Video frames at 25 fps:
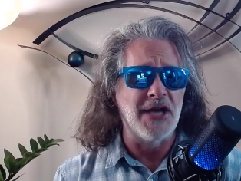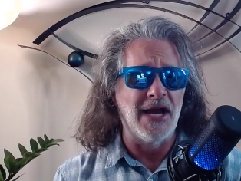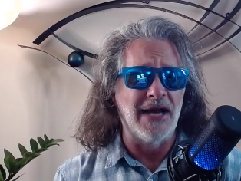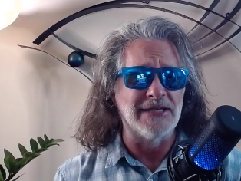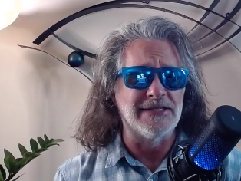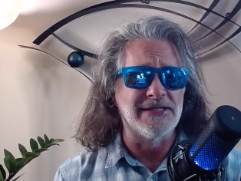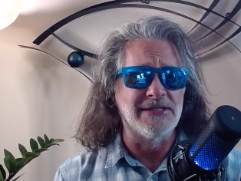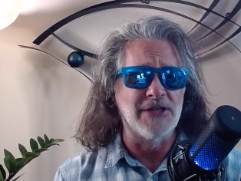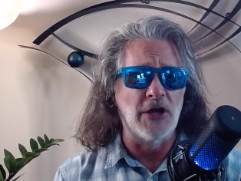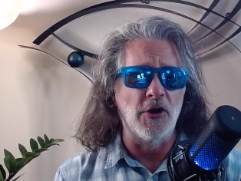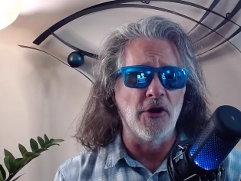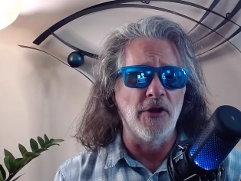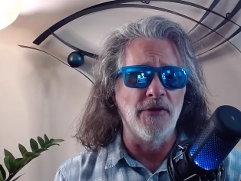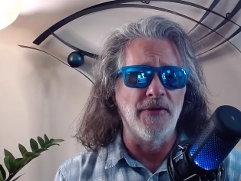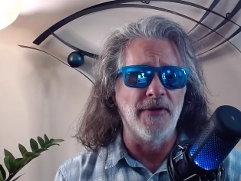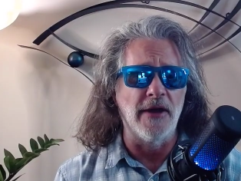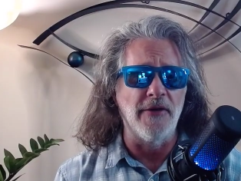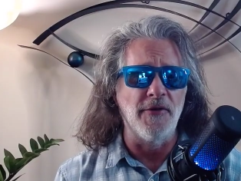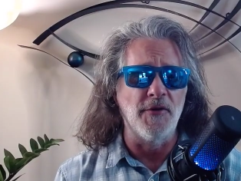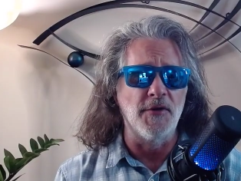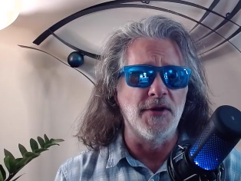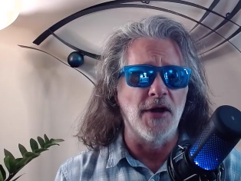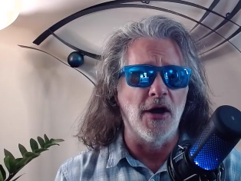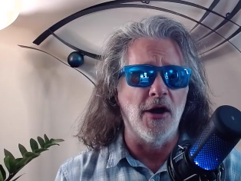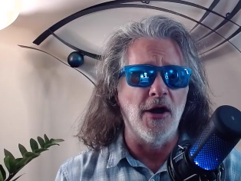startled the other
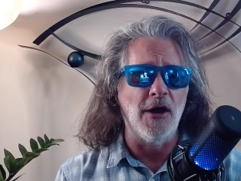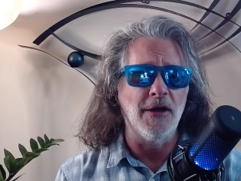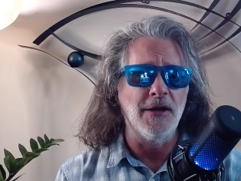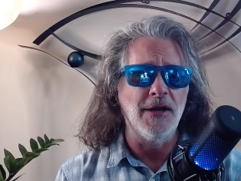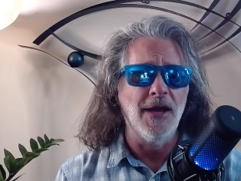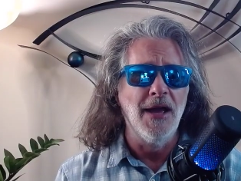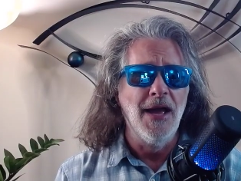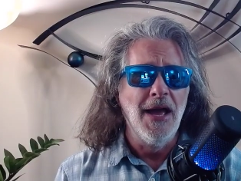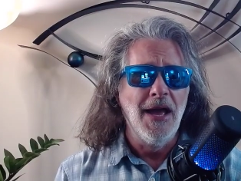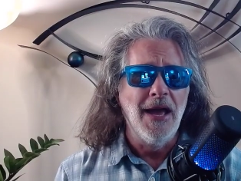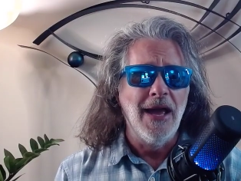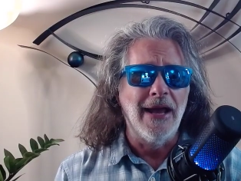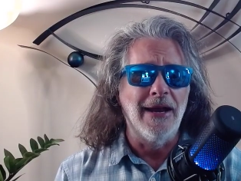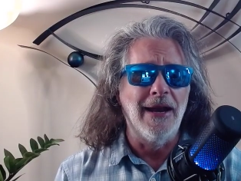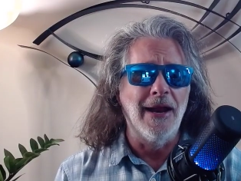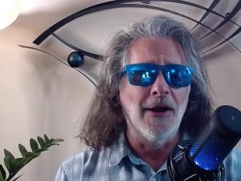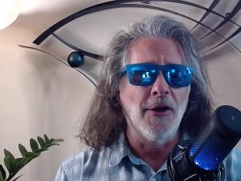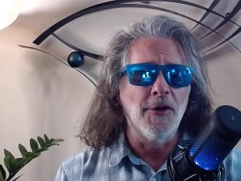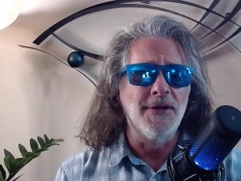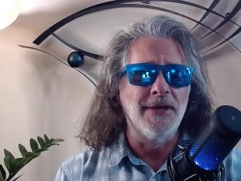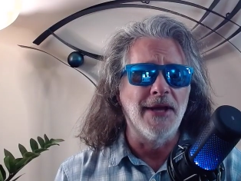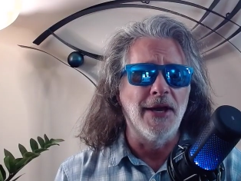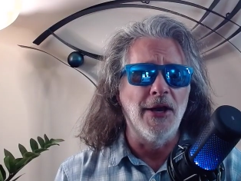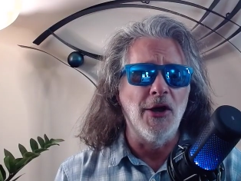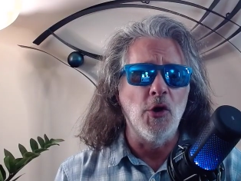dog, an
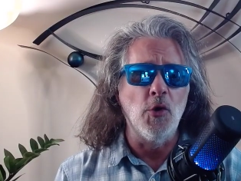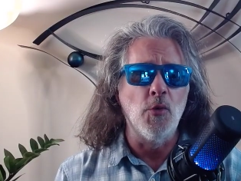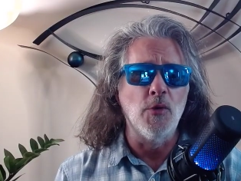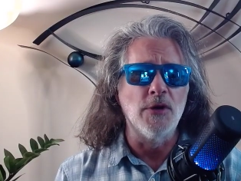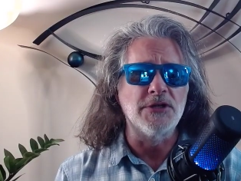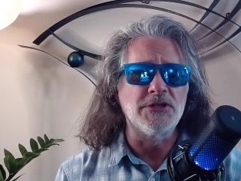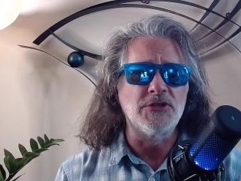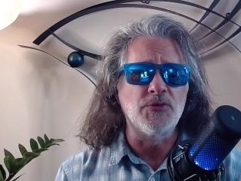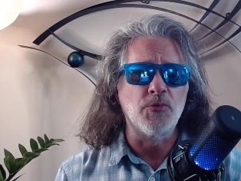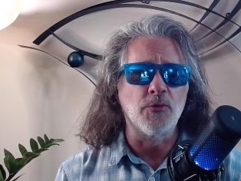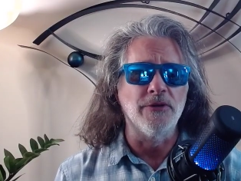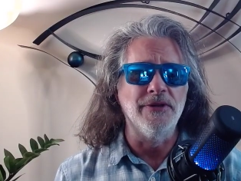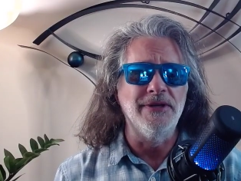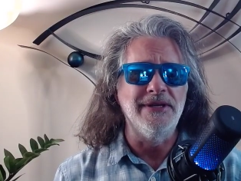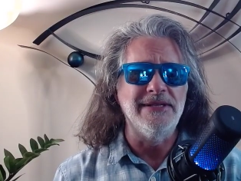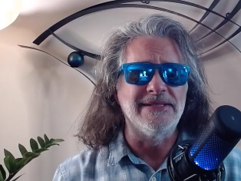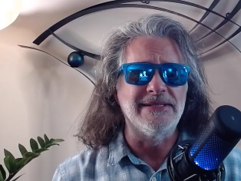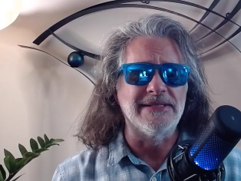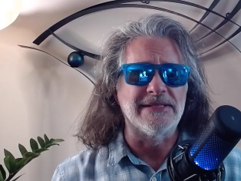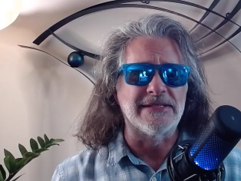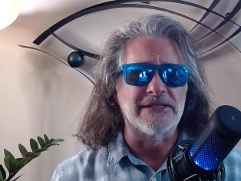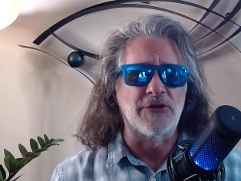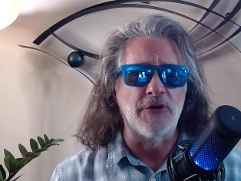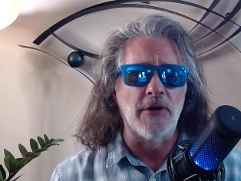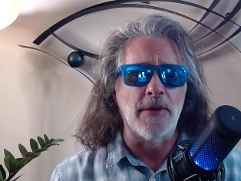Airedale, which released
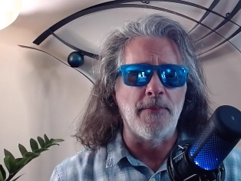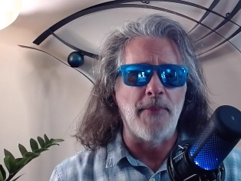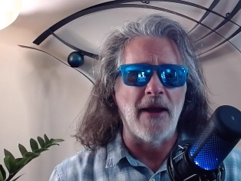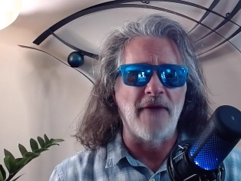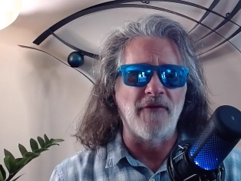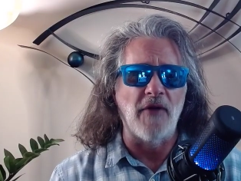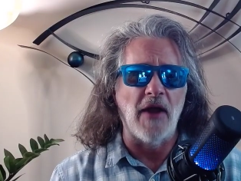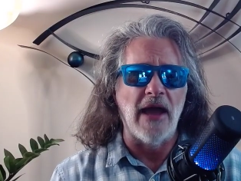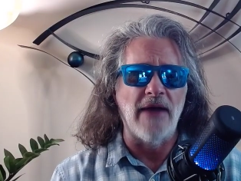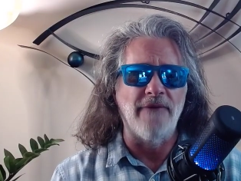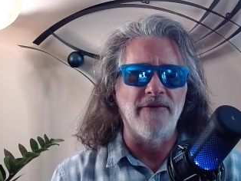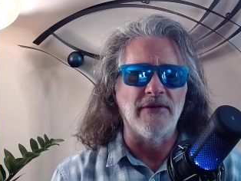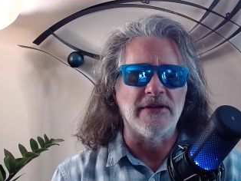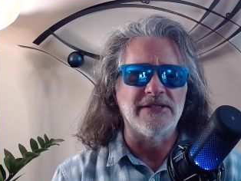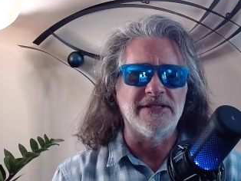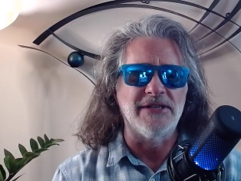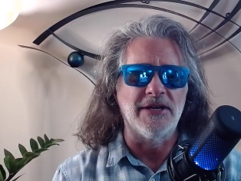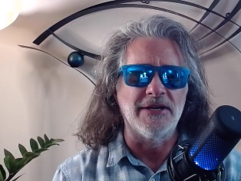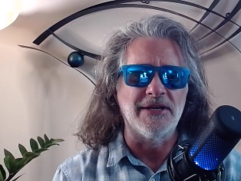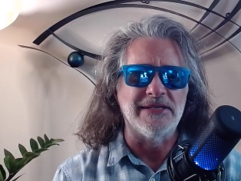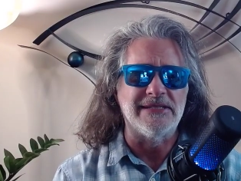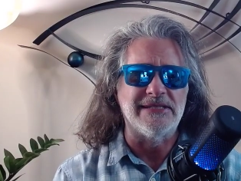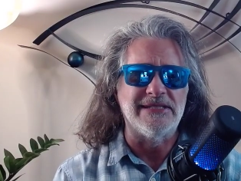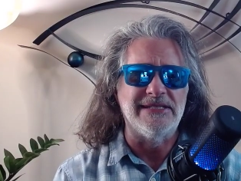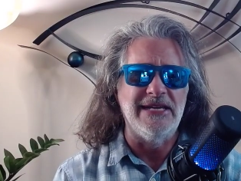its grip after having sunk
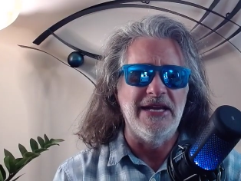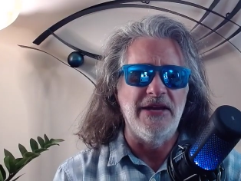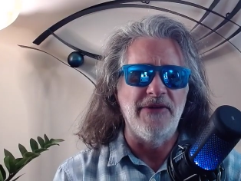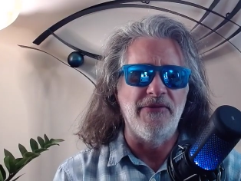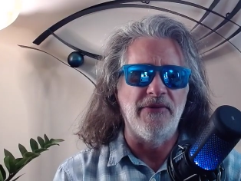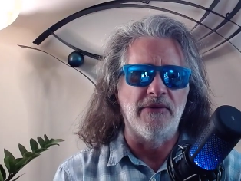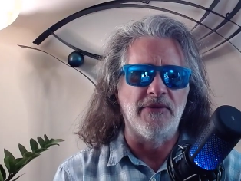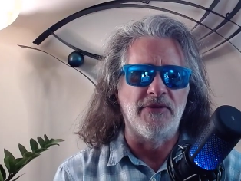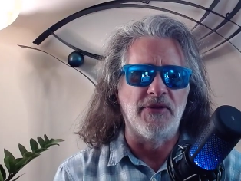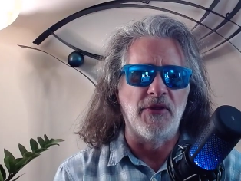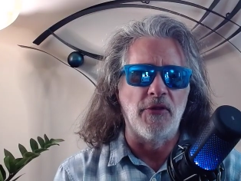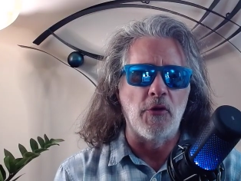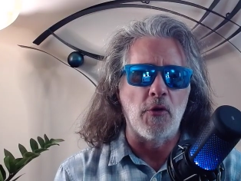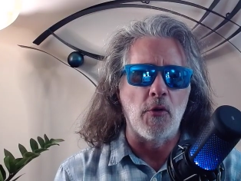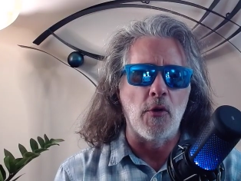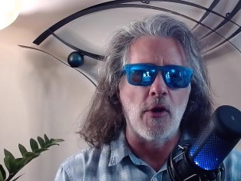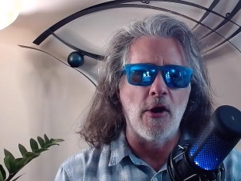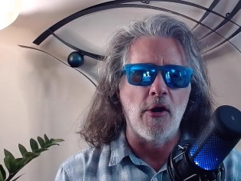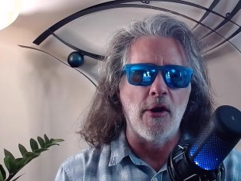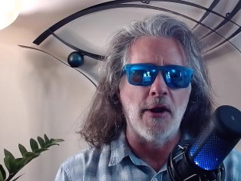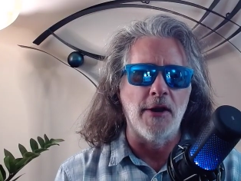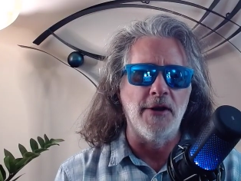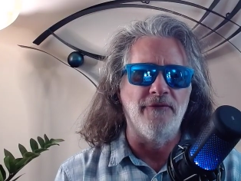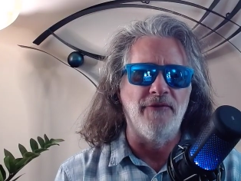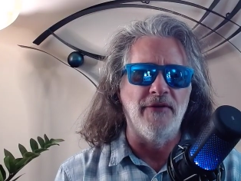its teeth into the rear
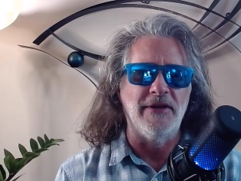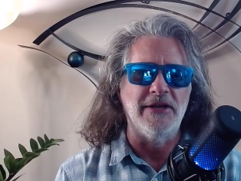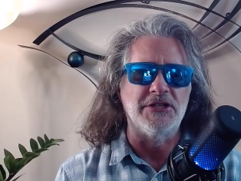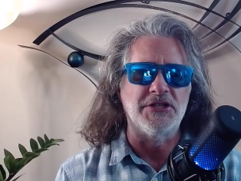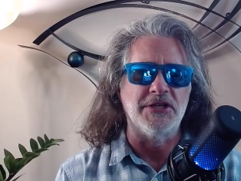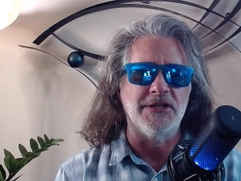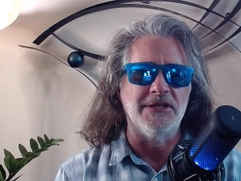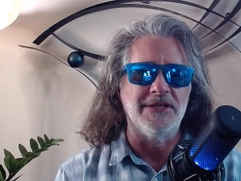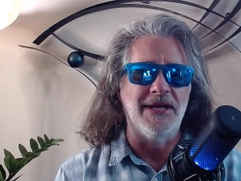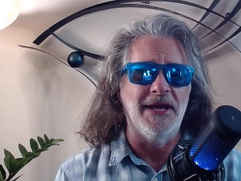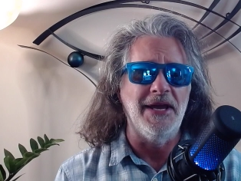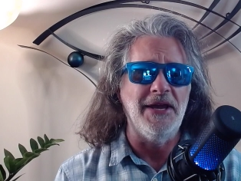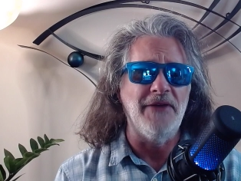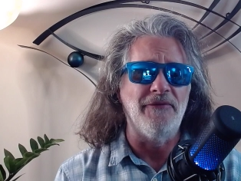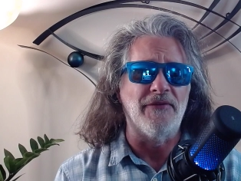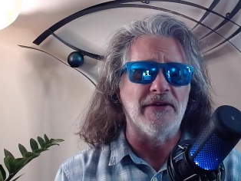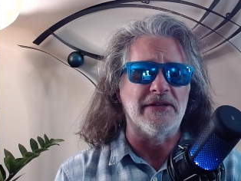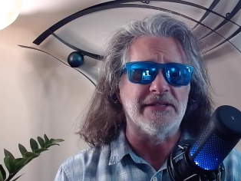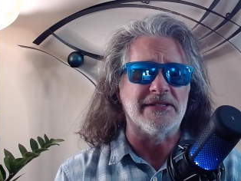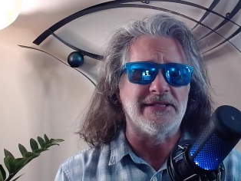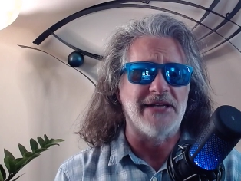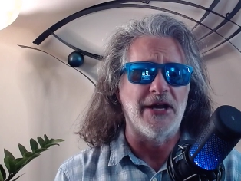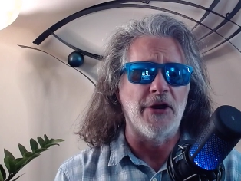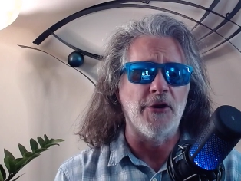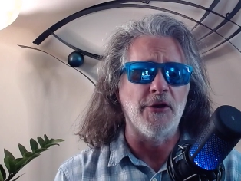end of Agent Davis,
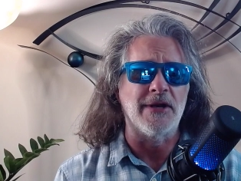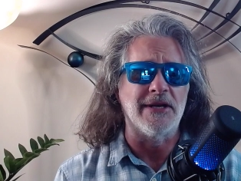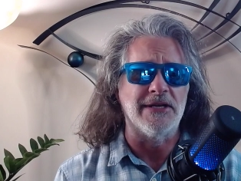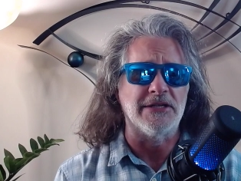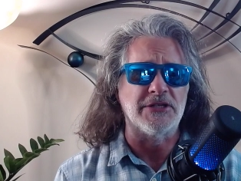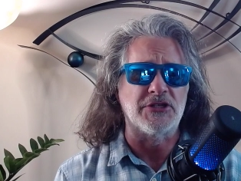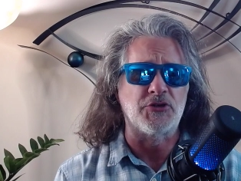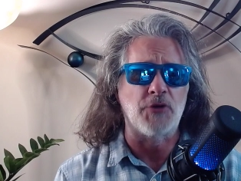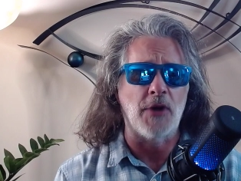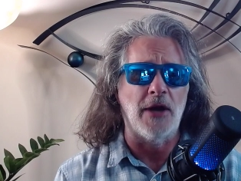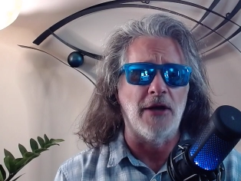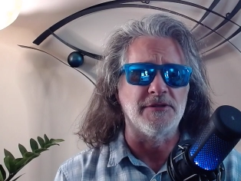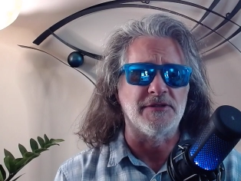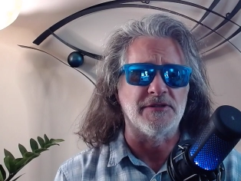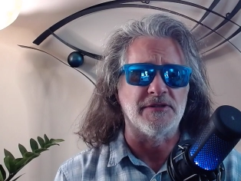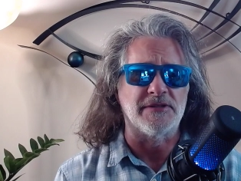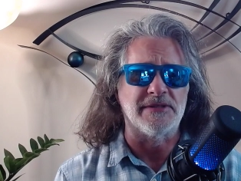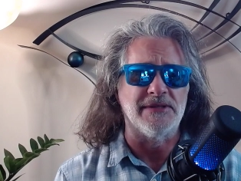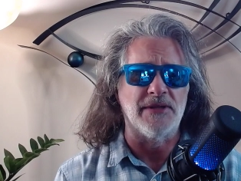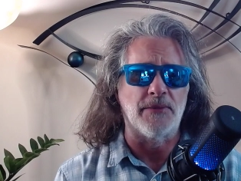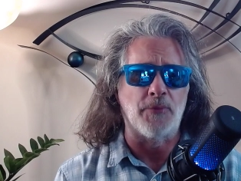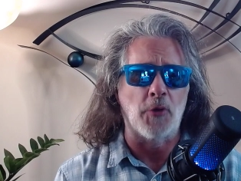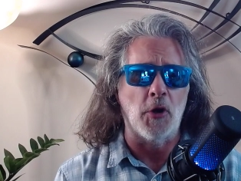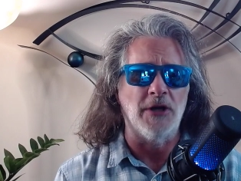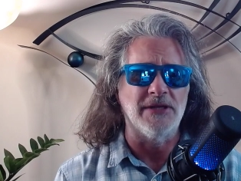tearing his trousers in
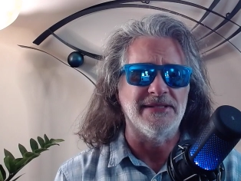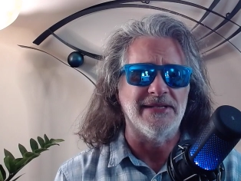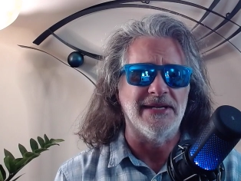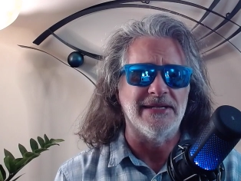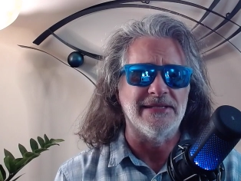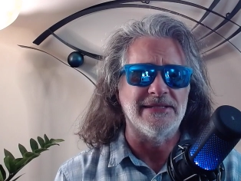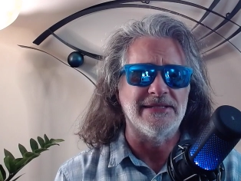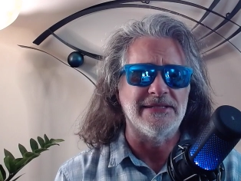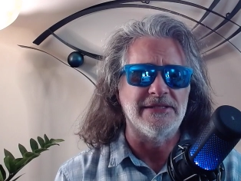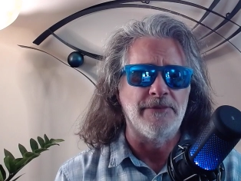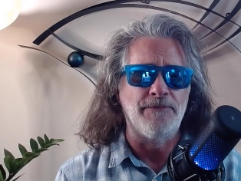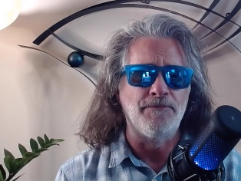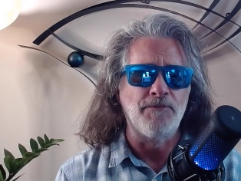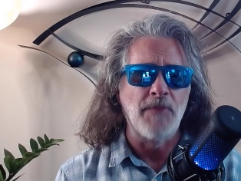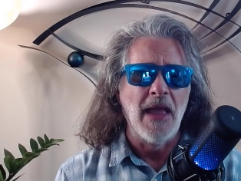the process.